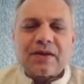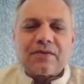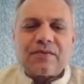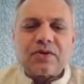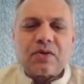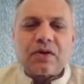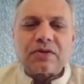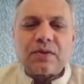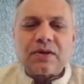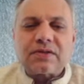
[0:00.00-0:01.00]
We should
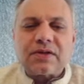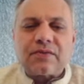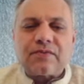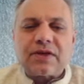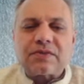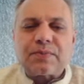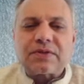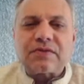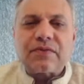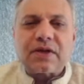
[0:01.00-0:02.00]
also understand very
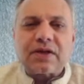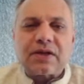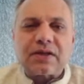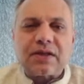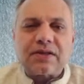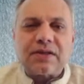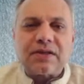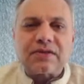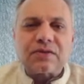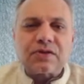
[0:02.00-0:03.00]
specifically that the
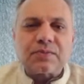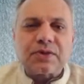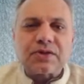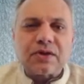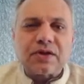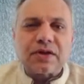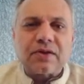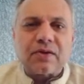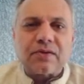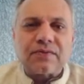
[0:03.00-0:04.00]
Sukshma Sharir
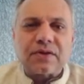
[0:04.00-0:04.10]
of